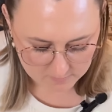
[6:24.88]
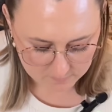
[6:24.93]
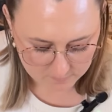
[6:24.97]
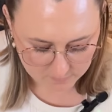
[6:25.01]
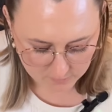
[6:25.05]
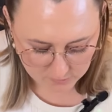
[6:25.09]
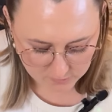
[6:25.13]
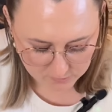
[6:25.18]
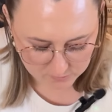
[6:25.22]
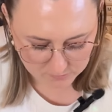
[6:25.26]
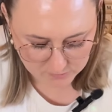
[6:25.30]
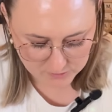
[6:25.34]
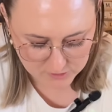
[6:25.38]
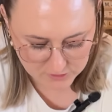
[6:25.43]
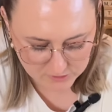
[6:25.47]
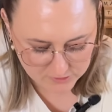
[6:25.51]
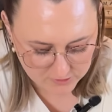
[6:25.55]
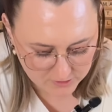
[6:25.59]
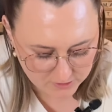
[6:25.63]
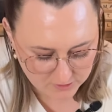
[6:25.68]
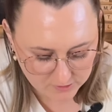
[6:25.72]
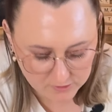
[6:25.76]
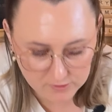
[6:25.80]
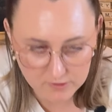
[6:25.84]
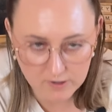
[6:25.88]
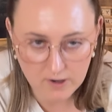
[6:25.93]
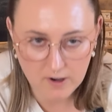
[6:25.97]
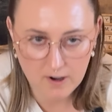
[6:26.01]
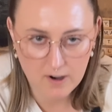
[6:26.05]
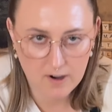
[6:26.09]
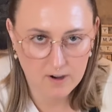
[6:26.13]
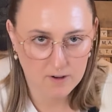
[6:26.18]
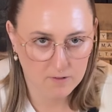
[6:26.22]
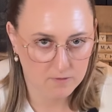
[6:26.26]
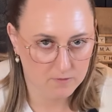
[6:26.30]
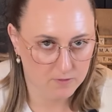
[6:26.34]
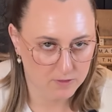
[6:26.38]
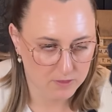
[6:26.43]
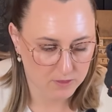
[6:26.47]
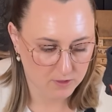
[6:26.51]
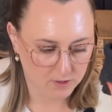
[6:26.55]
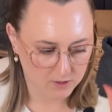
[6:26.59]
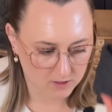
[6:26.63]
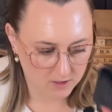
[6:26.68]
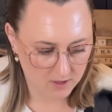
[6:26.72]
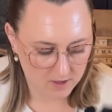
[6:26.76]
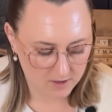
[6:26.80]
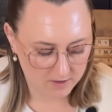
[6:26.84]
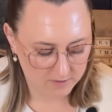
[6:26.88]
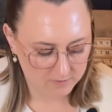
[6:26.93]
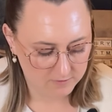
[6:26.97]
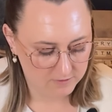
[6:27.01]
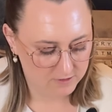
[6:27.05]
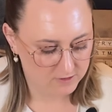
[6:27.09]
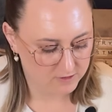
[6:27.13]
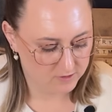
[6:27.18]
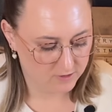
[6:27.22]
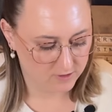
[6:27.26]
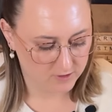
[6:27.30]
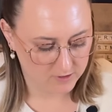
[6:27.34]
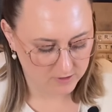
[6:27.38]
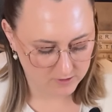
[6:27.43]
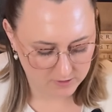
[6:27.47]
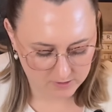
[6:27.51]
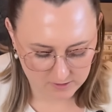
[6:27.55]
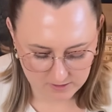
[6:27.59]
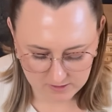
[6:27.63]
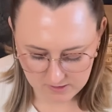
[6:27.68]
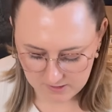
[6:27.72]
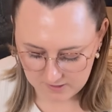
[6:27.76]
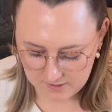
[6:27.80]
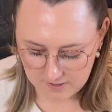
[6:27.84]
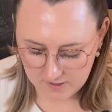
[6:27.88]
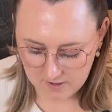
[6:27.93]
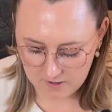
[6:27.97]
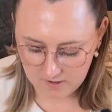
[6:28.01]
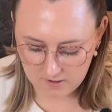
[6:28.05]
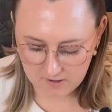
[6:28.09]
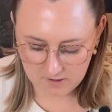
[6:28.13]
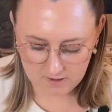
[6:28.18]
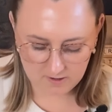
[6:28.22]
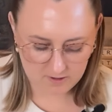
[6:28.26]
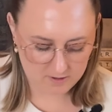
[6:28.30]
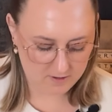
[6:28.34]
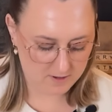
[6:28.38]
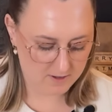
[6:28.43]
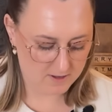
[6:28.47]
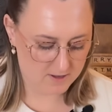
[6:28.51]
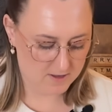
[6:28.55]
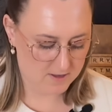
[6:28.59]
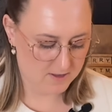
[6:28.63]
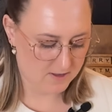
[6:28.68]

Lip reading: first we're just going to start with the gloves, the hook, and the yarn.